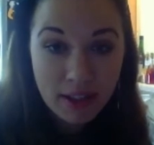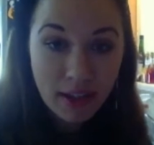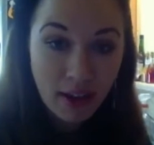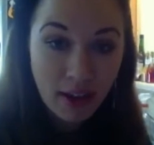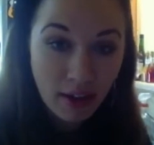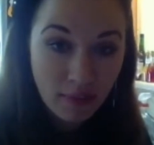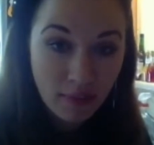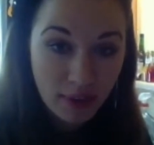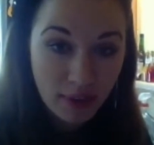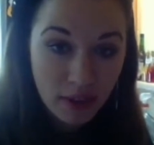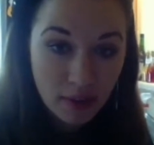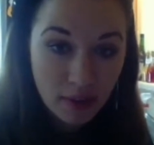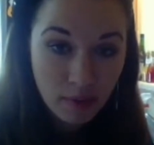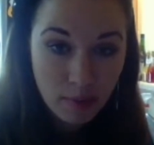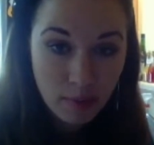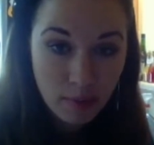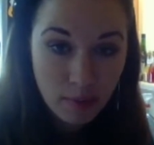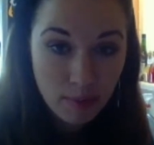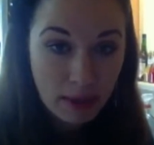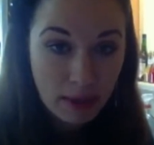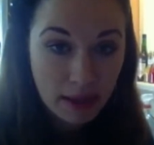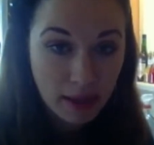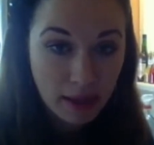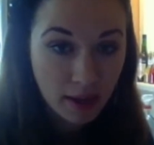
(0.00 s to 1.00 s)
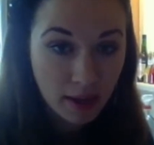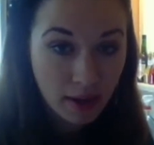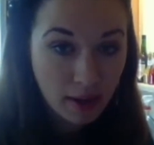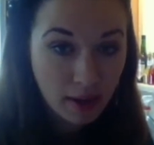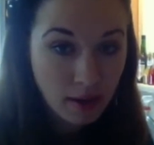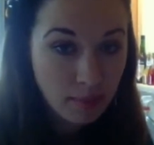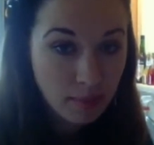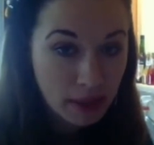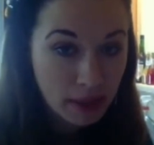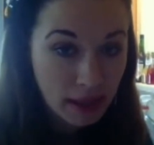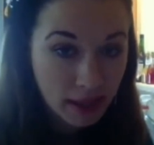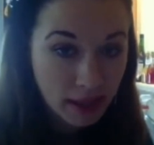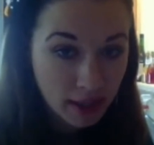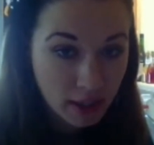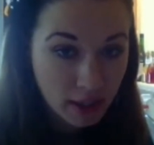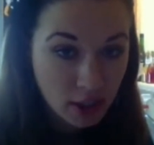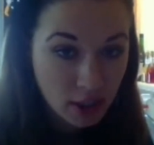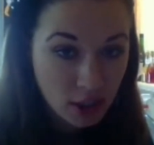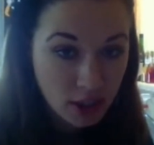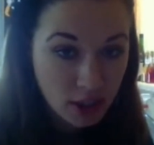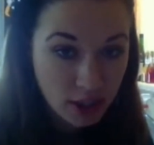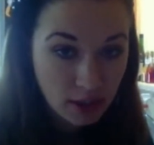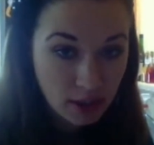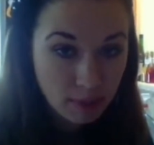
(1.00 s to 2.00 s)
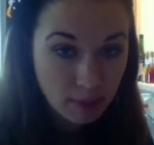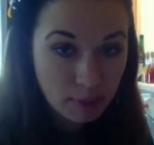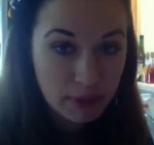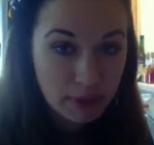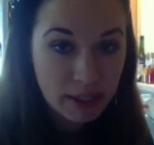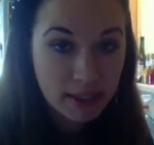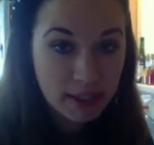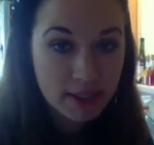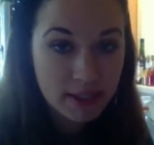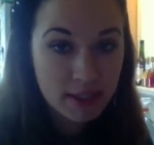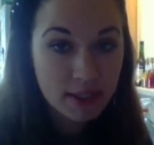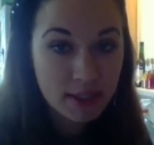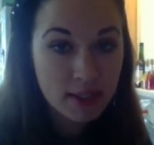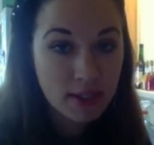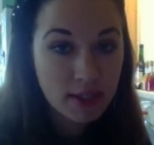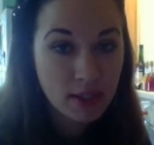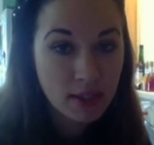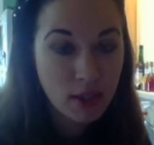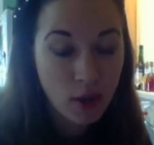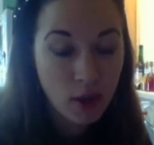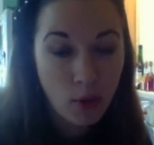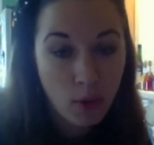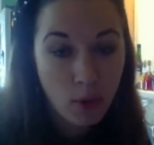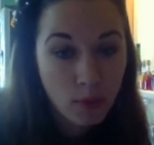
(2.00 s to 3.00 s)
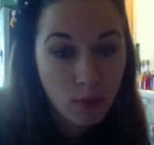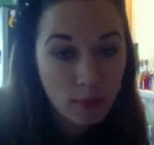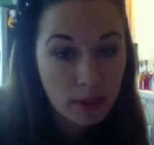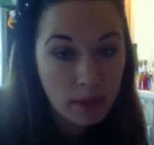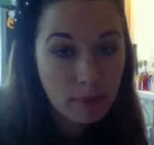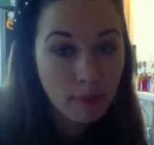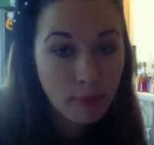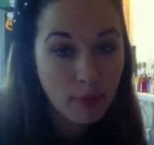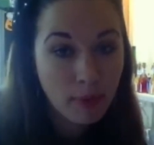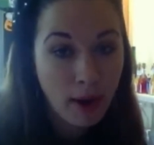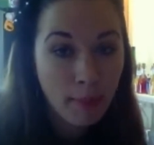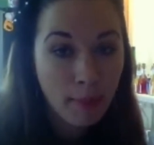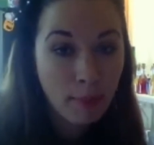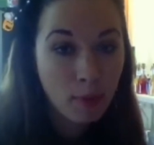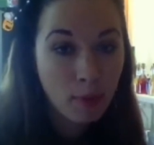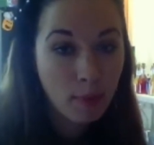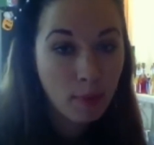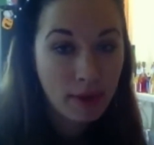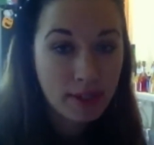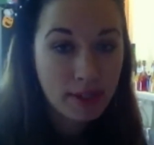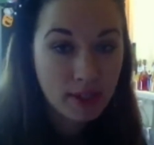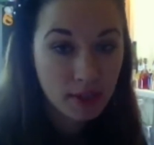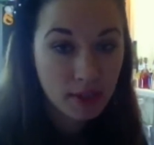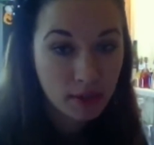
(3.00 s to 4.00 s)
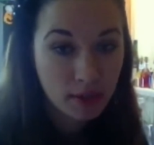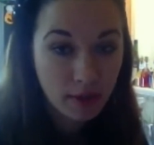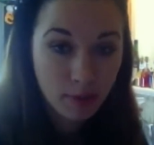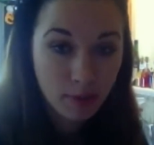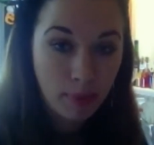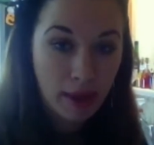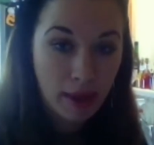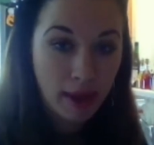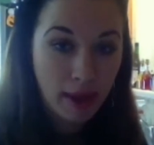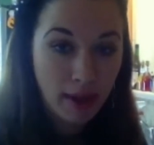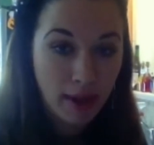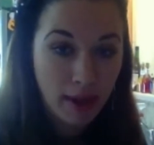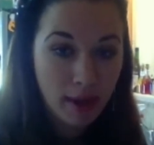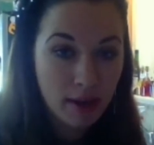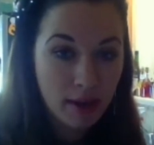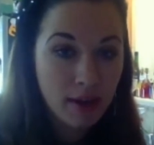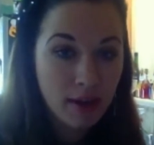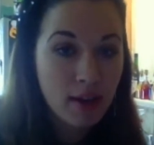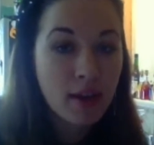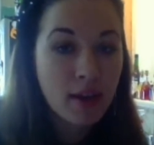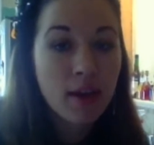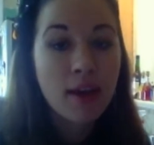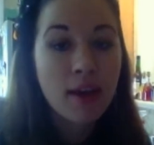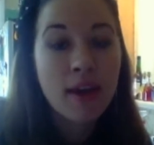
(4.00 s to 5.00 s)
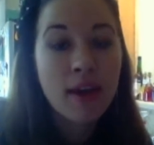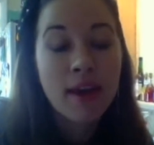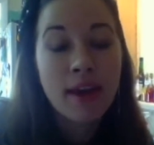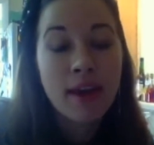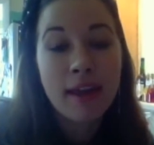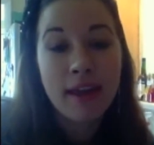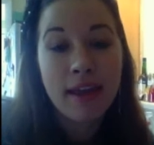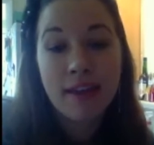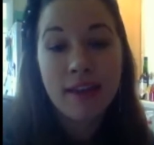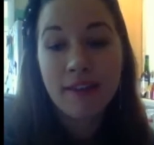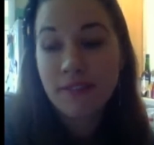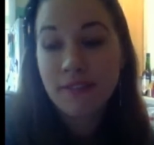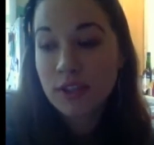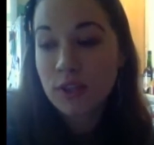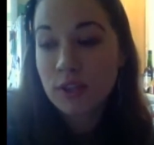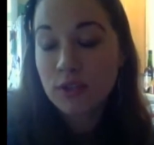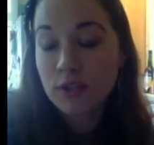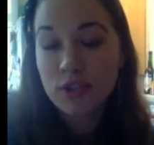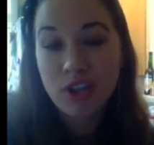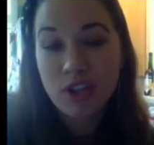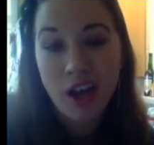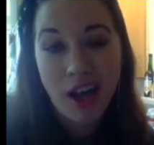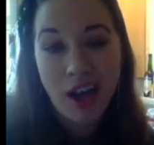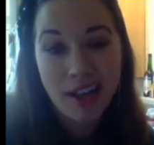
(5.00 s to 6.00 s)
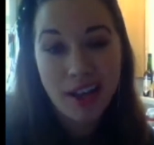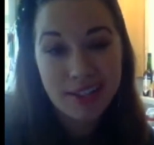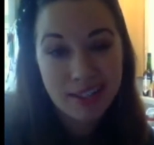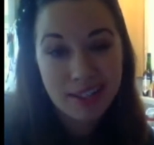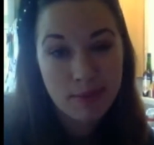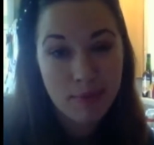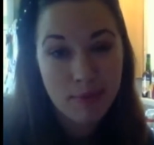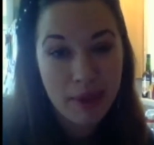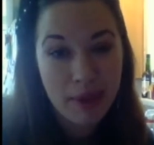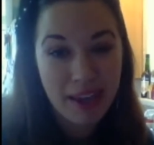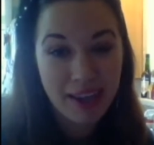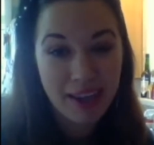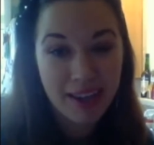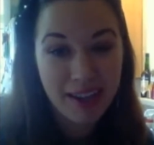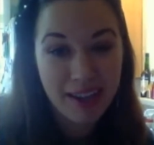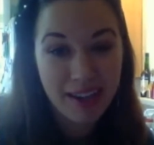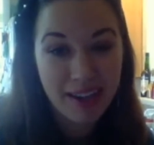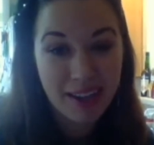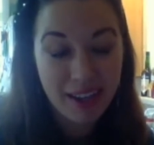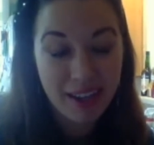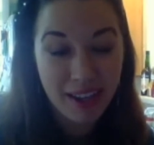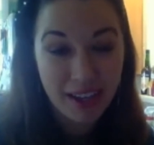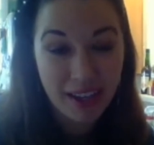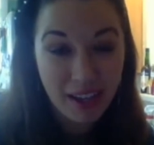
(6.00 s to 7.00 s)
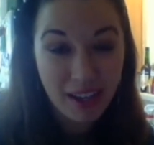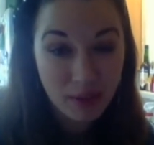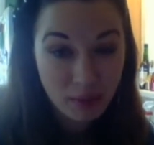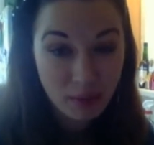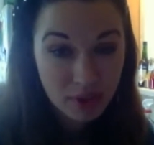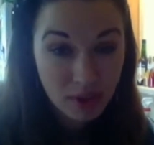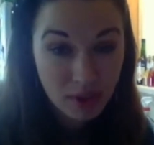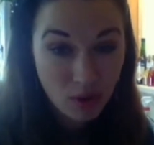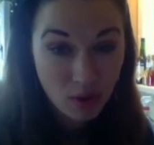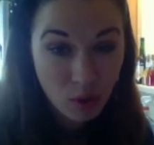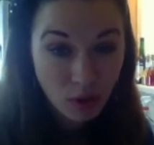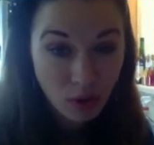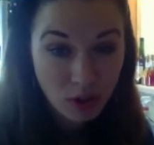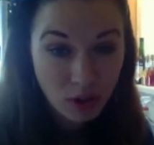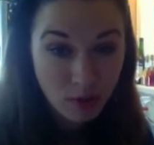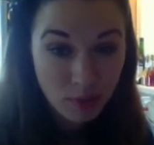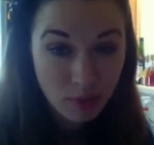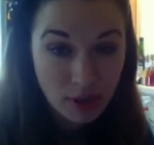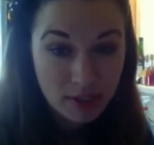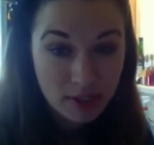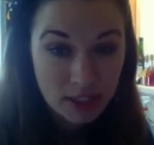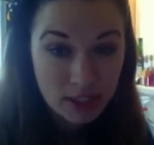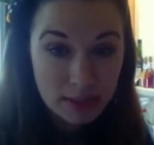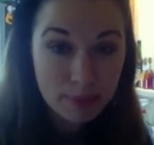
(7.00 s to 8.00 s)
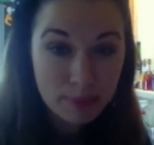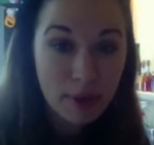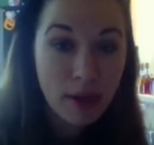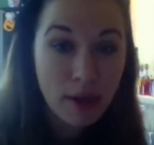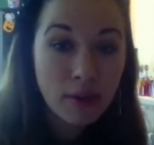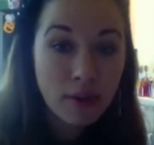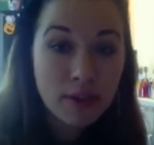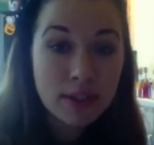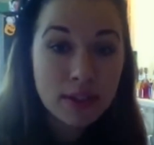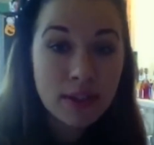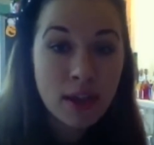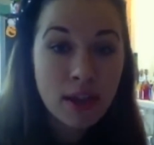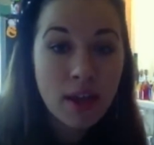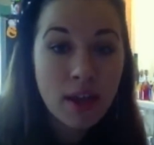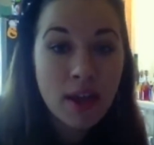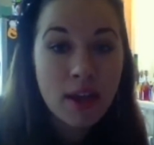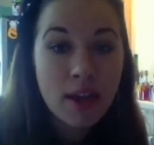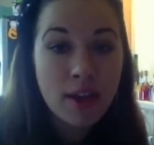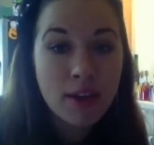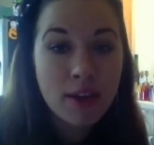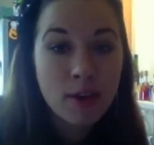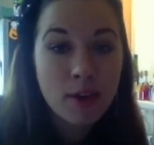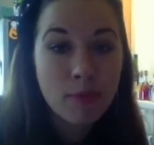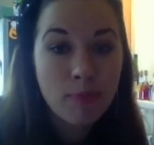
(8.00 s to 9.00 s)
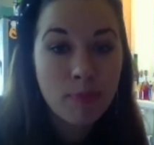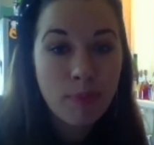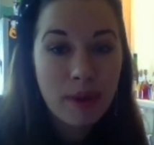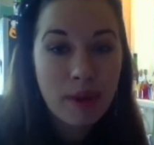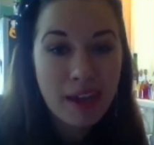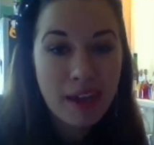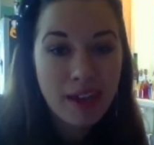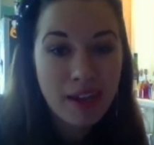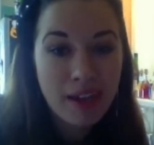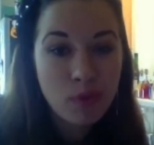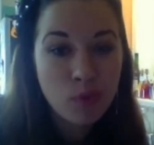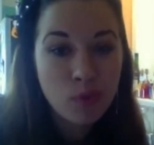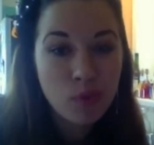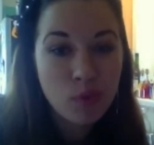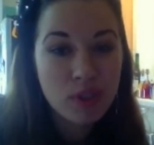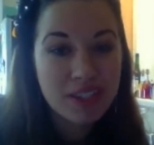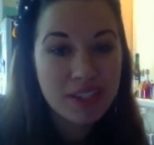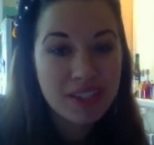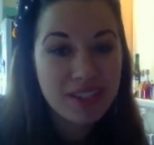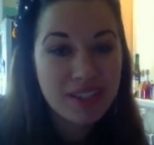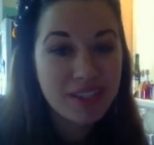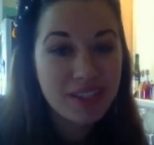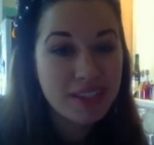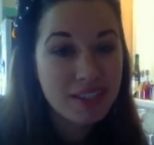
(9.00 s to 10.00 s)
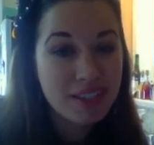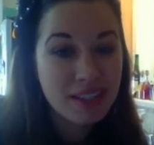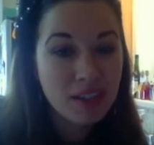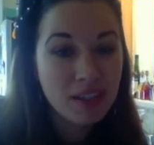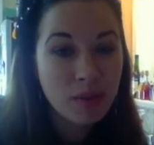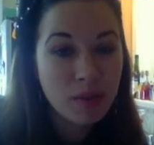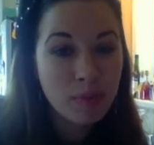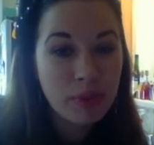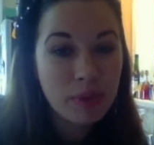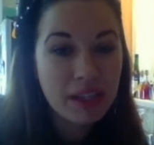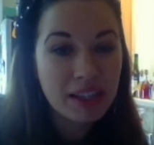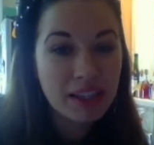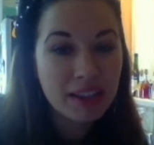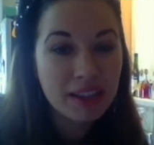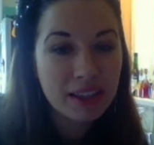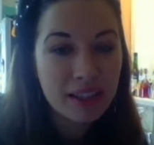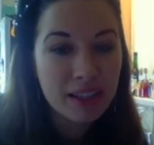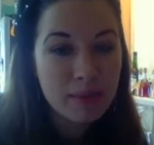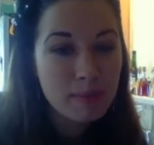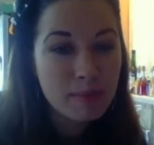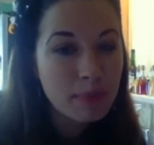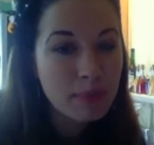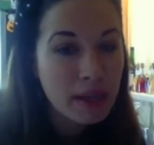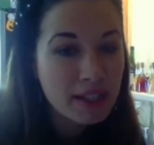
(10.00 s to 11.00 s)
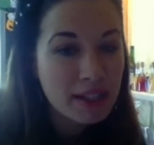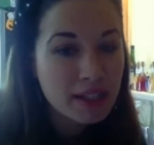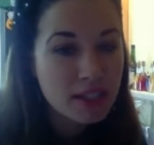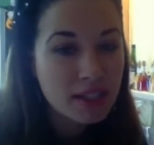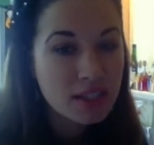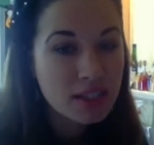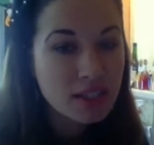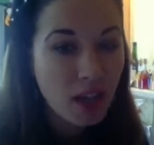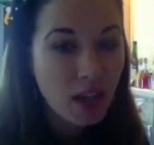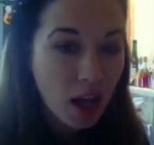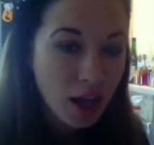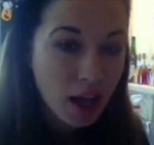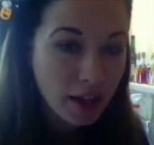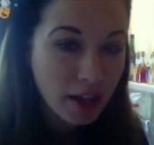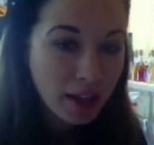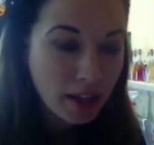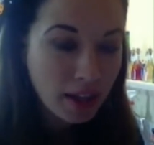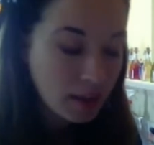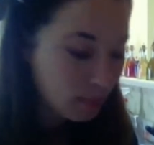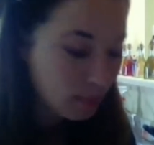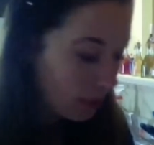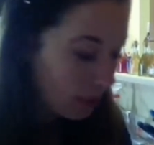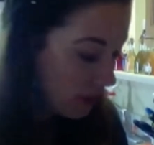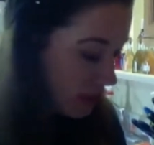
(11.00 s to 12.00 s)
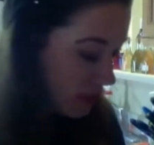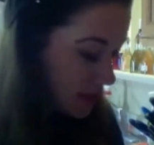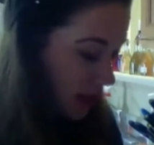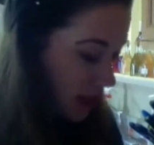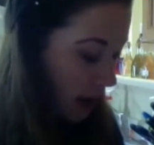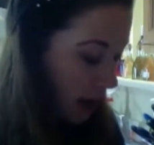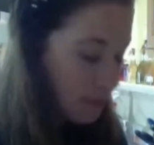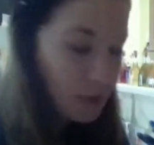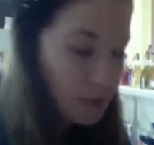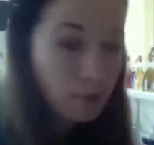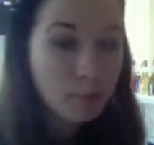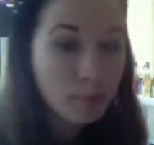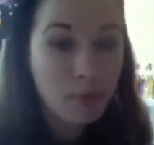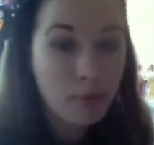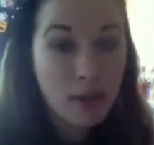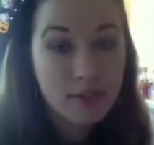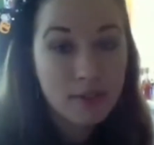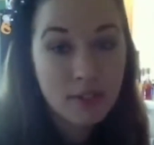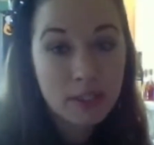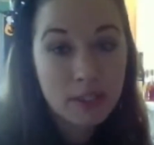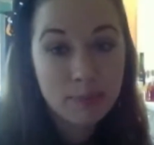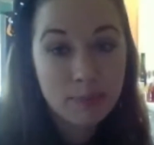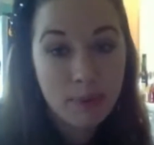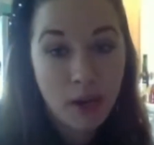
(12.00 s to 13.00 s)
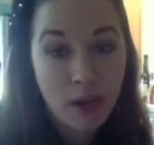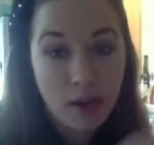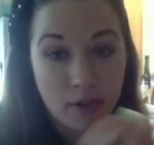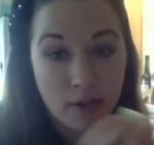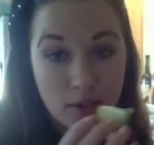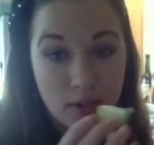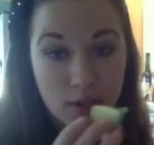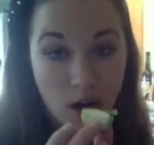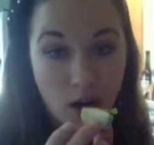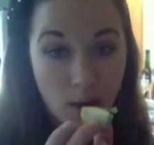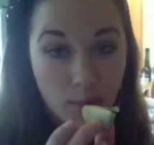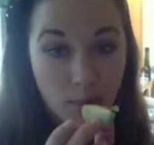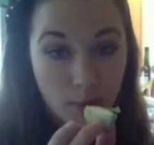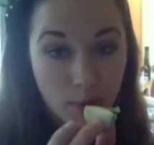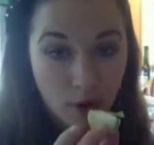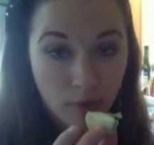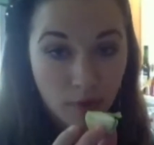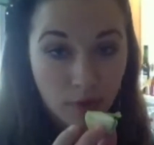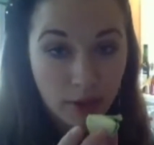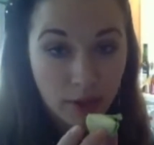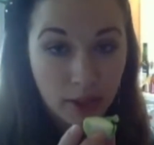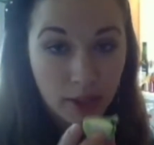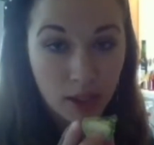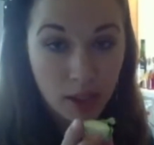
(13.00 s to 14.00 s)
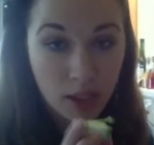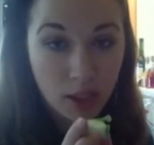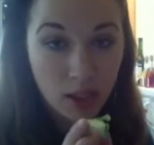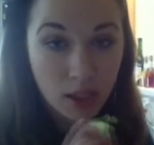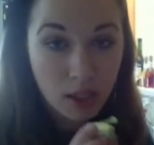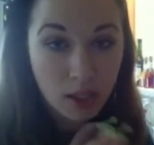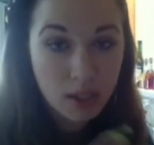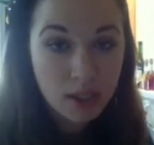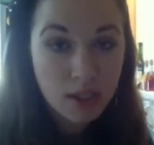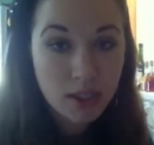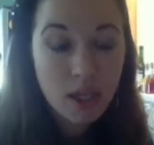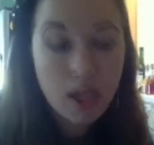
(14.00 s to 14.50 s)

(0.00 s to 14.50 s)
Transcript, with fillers: oven, baking on a baking sheet, because this is the only proper way to cook bacon. If you toss the bacon in with the quartered Brussels sprouts, your bacon will still be limp and soggy by the time your Brussels sprouts are perfectly cooked.